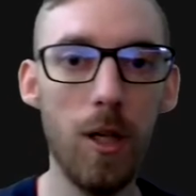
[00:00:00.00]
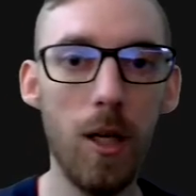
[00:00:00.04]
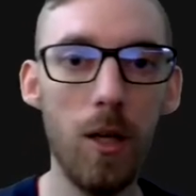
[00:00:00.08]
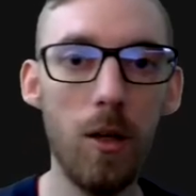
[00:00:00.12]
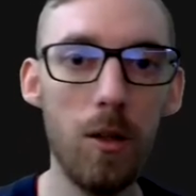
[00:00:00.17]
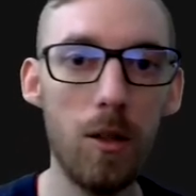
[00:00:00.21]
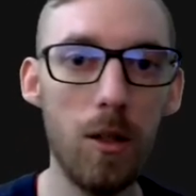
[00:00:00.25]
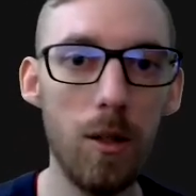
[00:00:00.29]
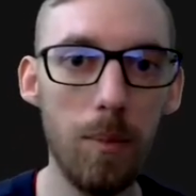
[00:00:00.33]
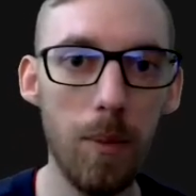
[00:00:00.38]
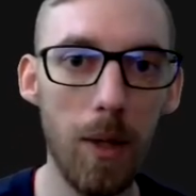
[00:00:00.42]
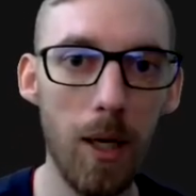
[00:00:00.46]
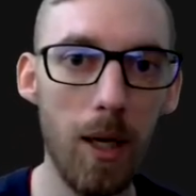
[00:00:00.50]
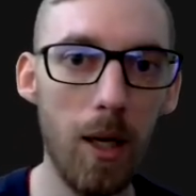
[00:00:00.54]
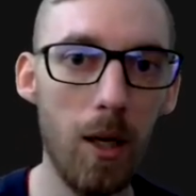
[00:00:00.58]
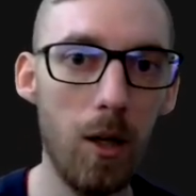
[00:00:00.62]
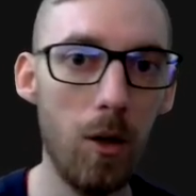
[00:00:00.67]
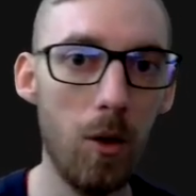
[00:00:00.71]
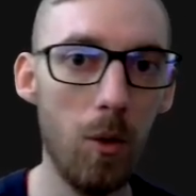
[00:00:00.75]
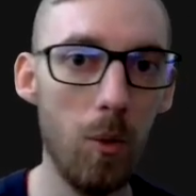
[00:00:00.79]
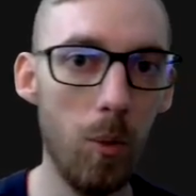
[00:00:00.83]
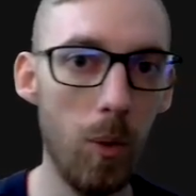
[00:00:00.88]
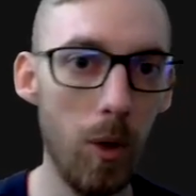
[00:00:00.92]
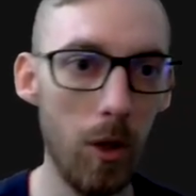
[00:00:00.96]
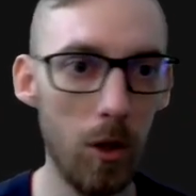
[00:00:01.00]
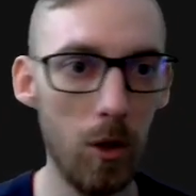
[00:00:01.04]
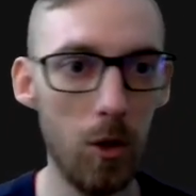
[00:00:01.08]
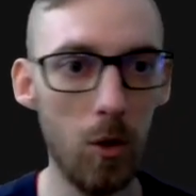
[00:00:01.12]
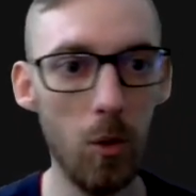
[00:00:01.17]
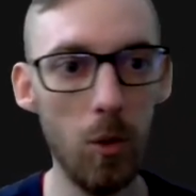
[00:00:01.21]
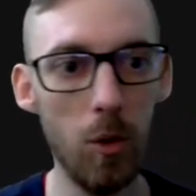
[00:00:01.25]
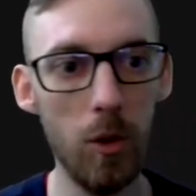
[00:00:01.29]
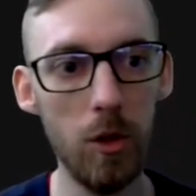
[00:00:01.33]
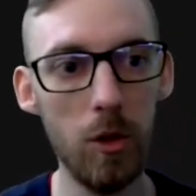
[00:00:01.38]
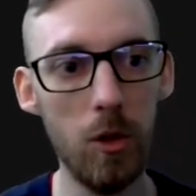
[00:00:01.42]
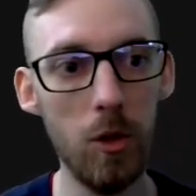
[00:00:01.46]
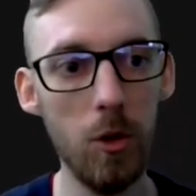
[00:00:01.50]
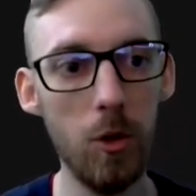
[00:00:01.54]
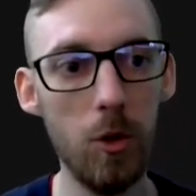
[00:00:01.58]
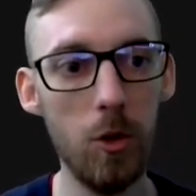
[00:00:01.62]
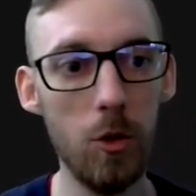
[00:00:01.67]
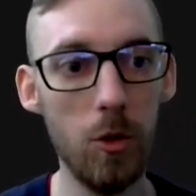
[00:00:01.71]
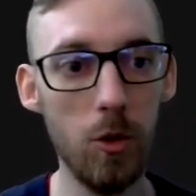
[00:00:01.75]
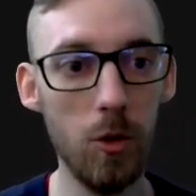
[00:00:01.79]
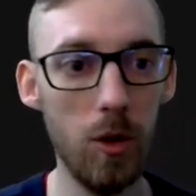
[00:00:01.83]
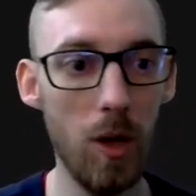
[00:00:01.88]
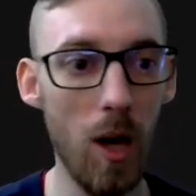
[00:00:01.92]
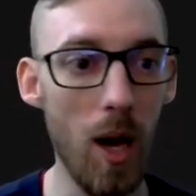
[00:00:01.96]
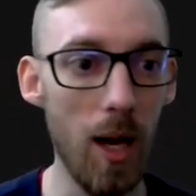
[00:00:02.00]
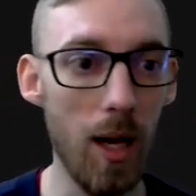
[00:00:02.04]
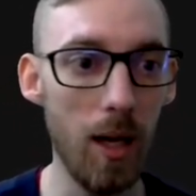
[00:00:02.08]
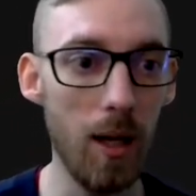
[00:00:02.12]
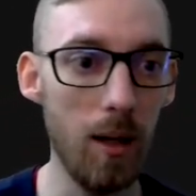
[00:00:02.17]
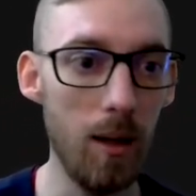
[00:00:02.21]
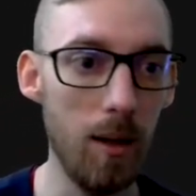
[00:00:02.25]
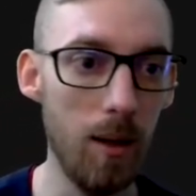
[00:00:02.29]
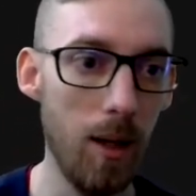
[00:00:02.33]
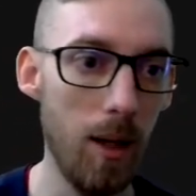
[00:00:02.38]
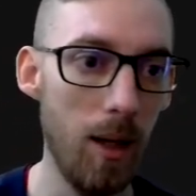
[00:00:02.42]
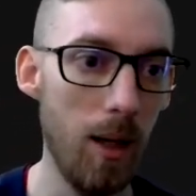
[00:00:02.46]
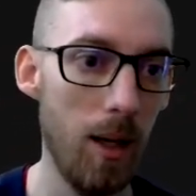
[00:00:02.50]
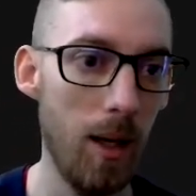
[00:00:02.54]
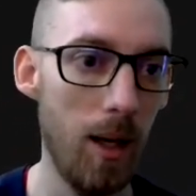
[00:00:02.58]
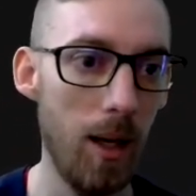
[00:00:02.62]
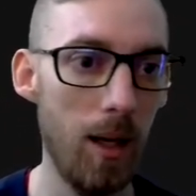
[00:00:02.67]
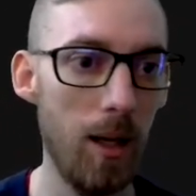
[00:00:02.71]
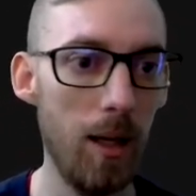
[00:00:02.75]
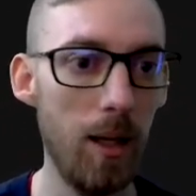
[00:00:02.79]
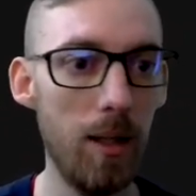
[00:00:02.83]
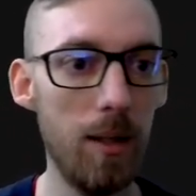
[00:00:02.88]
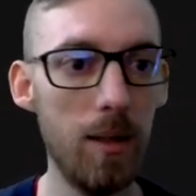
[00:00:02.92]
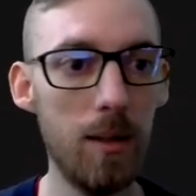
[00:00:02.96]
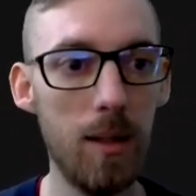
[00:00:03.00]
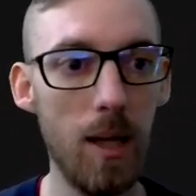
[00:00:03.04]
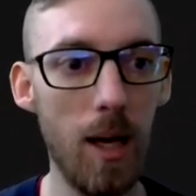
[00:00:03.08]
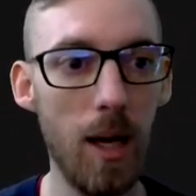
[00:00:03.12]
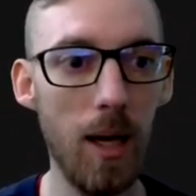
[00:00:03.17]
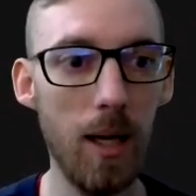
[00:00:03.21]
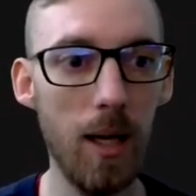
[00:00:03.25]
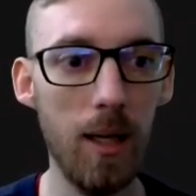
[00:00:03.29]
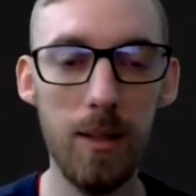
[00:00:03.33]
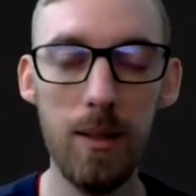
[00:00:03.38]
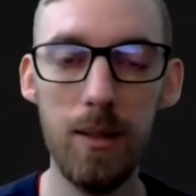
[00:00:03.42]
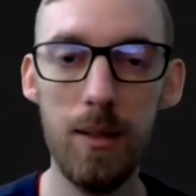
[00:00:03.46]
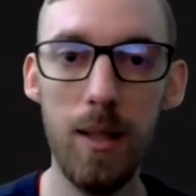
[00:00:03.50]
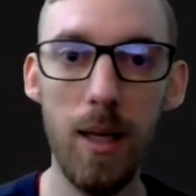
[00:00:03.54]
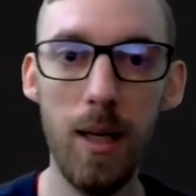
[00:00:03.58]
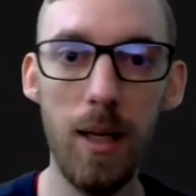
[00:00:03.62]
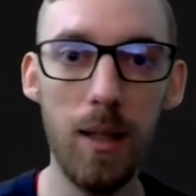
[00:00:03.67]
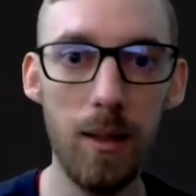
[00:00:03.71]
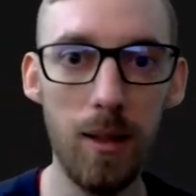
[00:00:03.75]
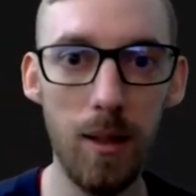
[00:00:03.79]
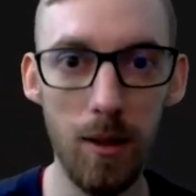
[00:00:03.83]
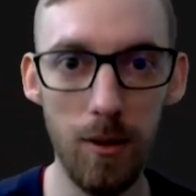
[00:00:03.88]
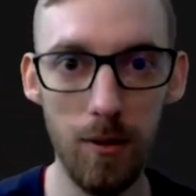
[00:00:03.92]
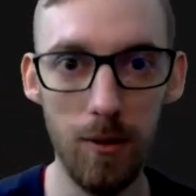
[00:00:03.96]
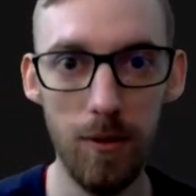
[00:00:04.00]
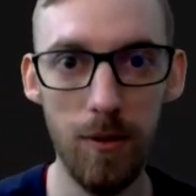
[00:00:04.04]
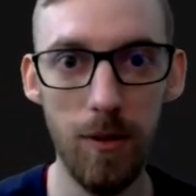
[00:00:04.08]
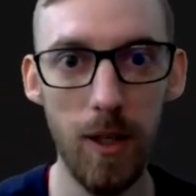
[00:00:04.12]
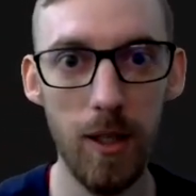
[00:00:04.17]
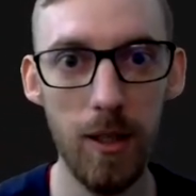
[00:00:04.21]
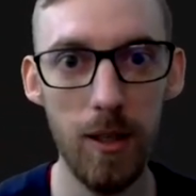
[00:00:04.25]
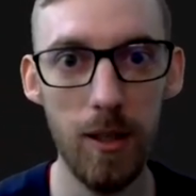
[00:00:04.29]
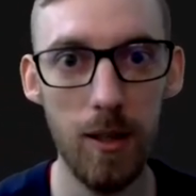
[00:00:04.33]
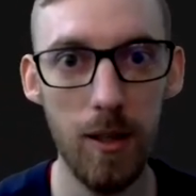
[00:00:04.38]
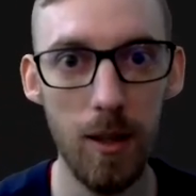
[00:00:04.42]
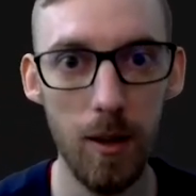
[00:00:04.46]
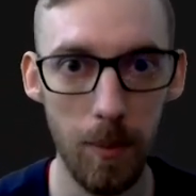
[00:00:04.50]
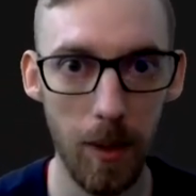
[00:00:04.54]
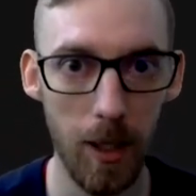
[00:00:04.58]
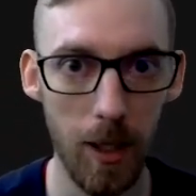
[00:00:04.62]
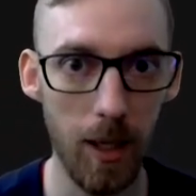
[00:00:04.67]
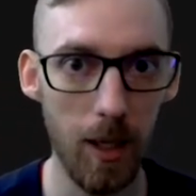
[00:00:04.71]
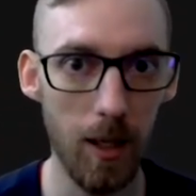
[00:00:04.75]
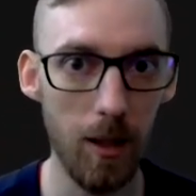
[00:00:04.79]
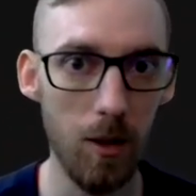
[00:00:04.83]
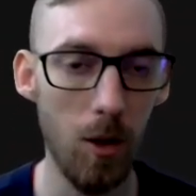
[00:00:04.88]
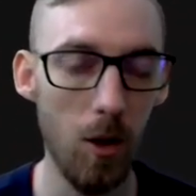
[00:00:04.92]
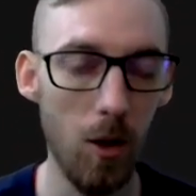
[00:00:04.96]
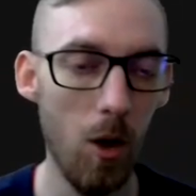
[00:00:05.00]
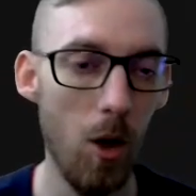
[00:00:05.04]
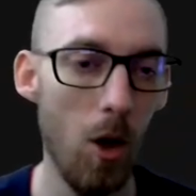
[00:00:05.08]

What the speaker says: shell command we're going to create is a set config command.